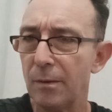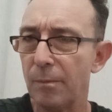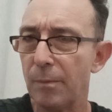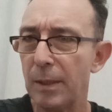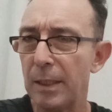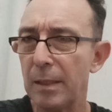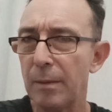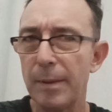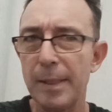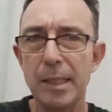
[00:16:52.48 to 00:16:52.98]

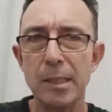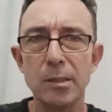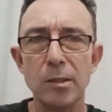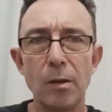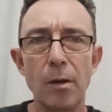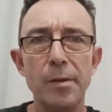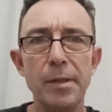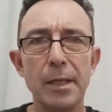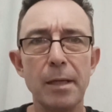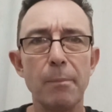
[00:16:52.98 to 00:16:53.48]
Because
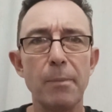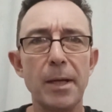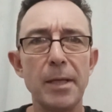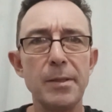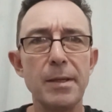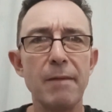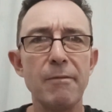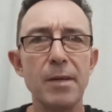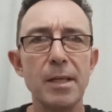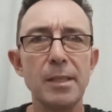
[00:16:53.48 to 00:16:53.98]
you only get
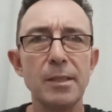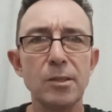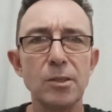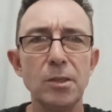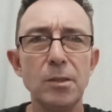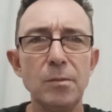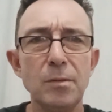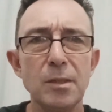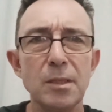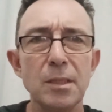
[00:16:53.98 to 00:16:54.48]
paid, you haven't any
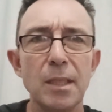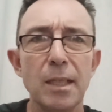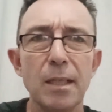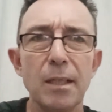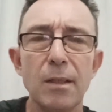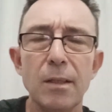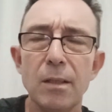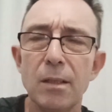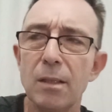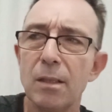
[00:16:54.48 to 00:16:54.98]
students
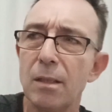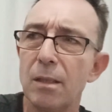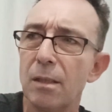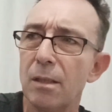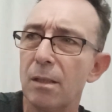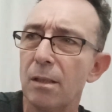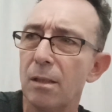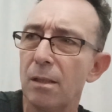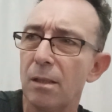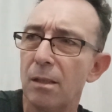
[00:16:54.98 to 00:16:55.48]
yet.
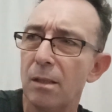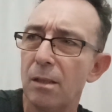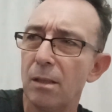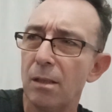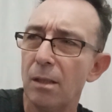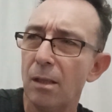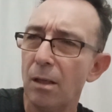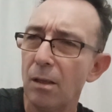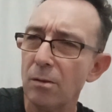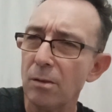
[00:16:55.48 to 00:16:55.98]

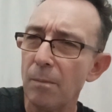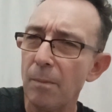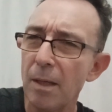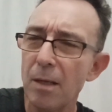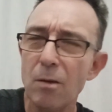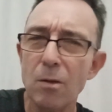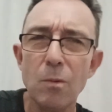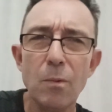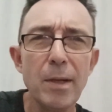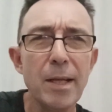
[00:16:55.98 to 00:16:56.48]
So I'm
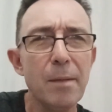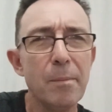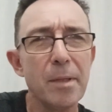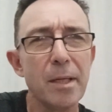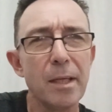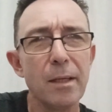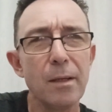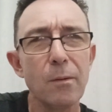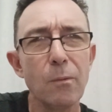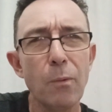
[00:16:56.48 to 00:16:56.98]
like, oh, wait a
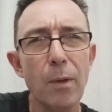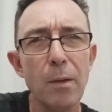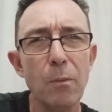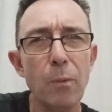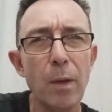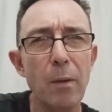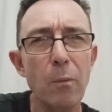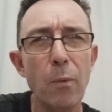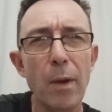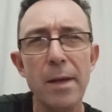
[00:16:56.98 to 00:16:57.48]
minute.
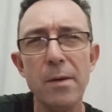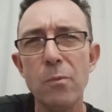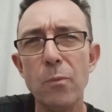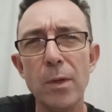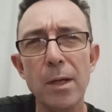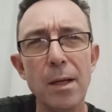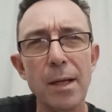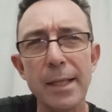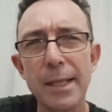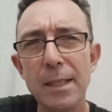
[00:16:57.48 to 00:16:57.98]
When
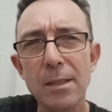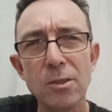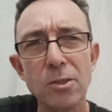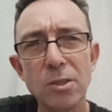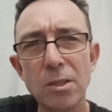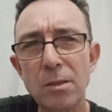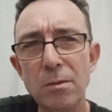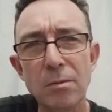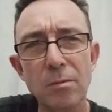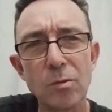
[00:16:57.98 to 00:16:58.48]
will I get the
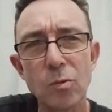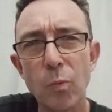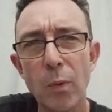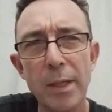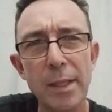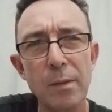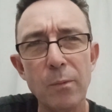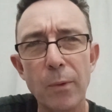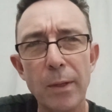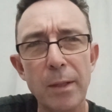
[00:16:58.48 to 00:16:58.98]
students?
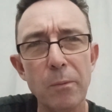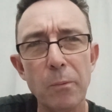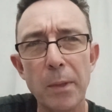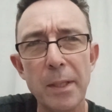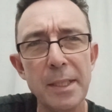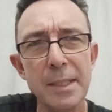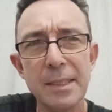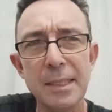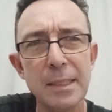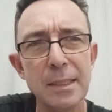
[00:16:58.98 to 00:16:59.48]

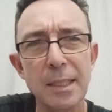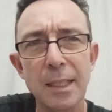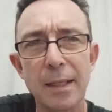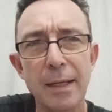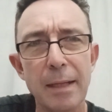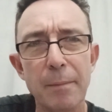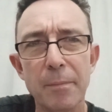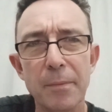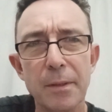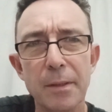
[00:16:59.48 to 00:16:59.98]
When is this going
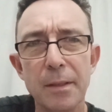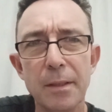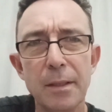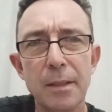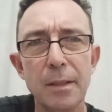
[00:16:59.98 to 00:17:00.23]
to happen?